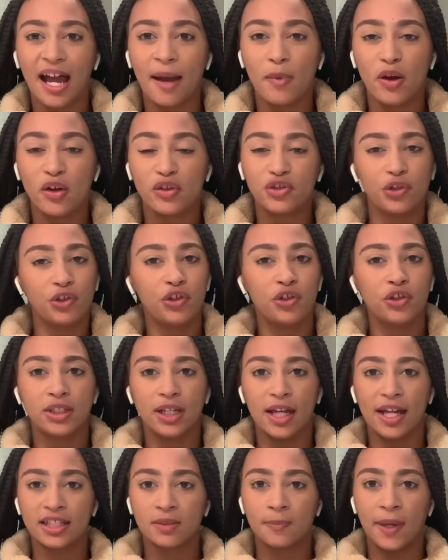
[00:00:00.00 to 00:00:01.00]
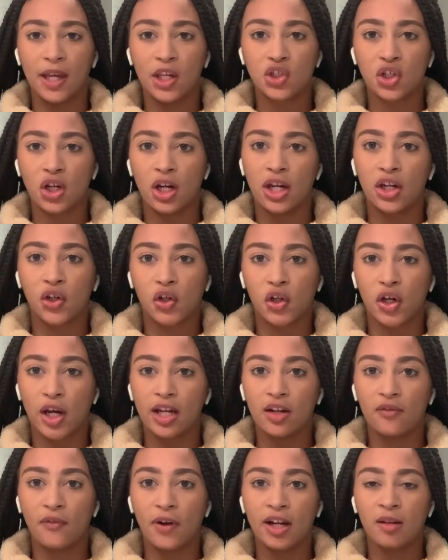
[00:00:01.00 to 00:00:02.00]
I'm a junior dance major and
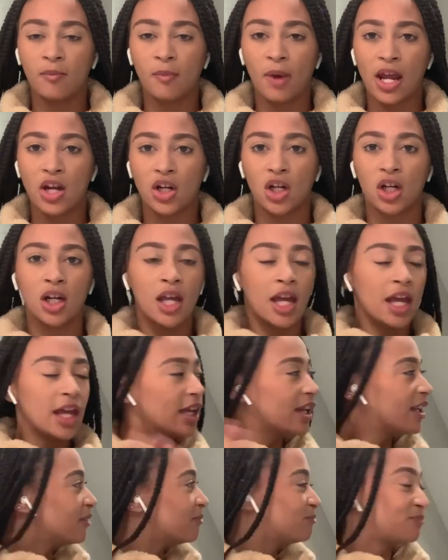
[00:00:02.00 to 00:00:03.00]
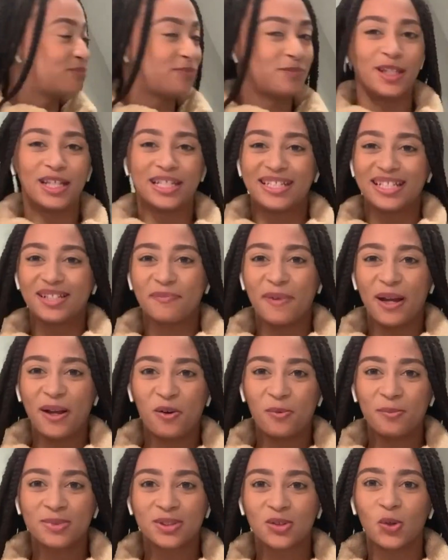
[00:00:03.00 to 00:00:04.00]
creative writing minor, and this is my
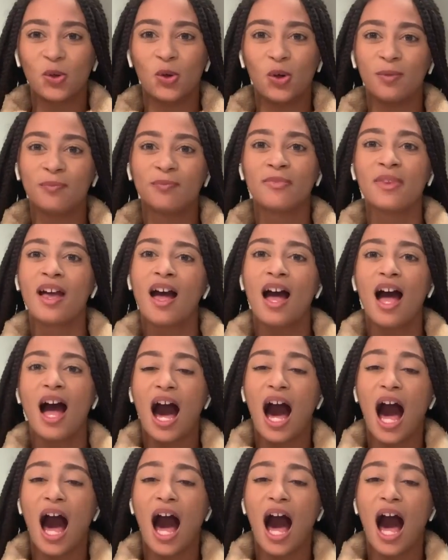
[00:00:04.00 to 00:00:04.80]
home school.